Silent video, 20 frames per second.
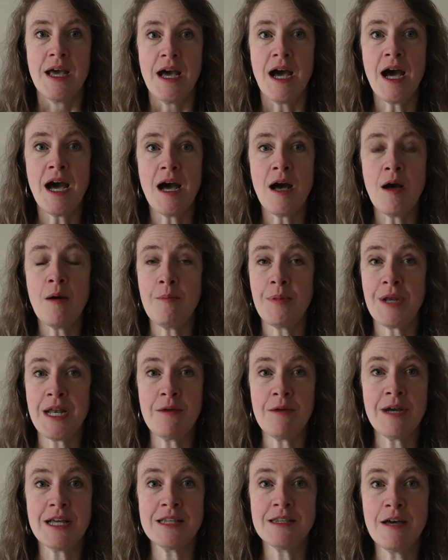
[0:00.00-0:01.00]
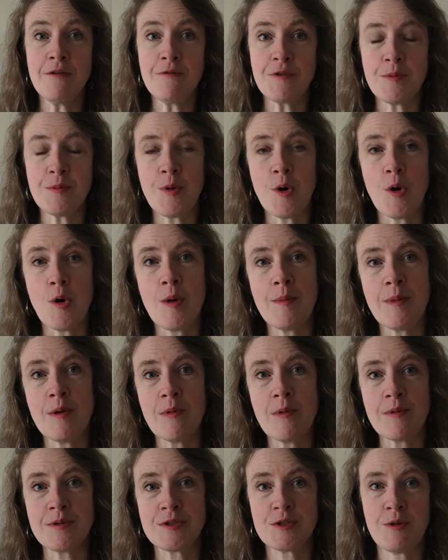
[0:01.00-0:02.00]
But anyway, I loved the poem, and
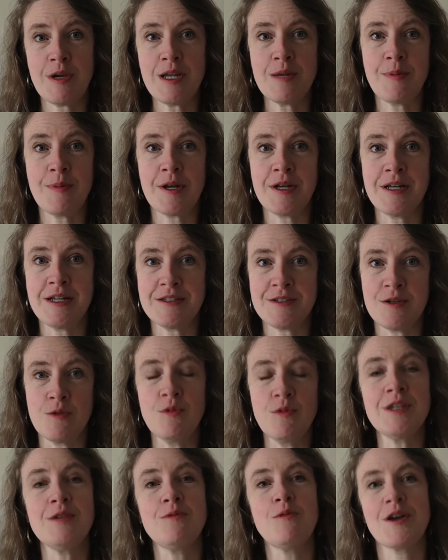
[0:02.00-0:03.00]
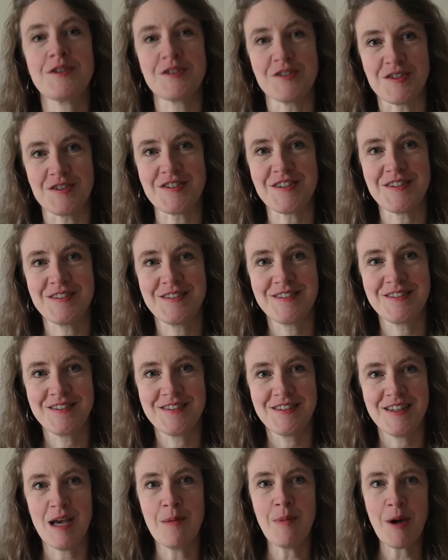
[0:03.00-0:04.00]
what was great about it is it really wasn't
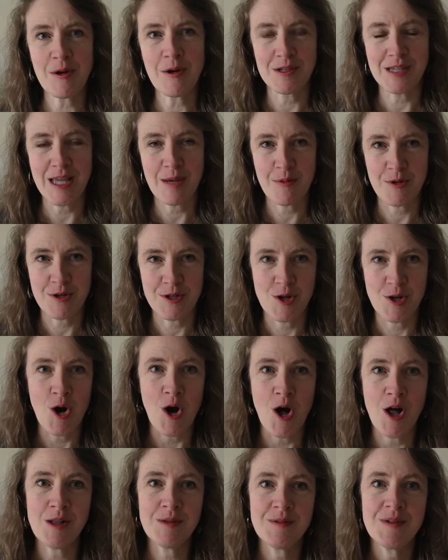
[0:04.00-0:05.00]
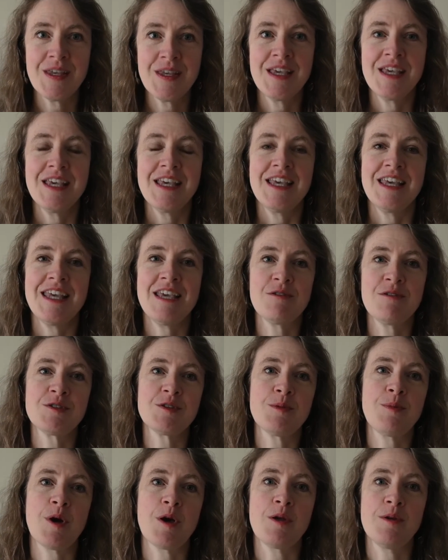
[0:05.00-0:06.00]
about a leopard at all. It was
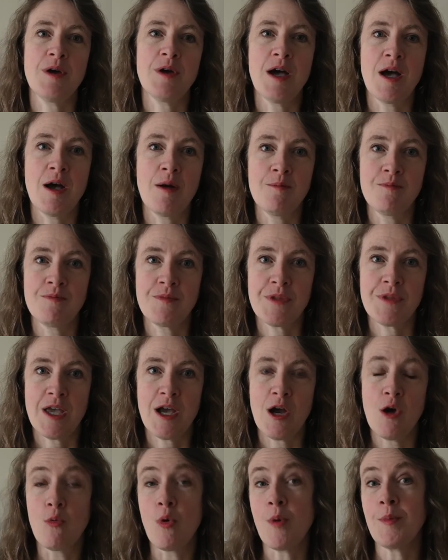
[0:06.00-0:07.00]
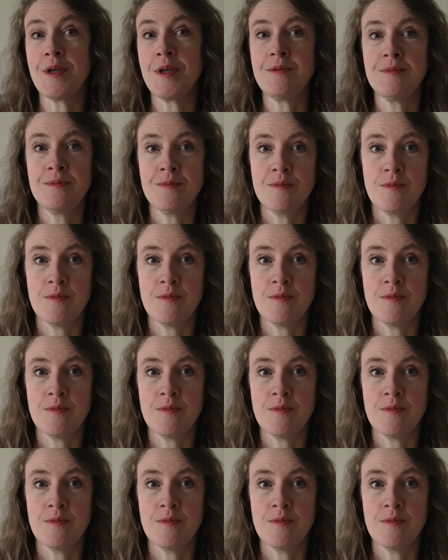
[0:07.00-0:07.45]
about a woman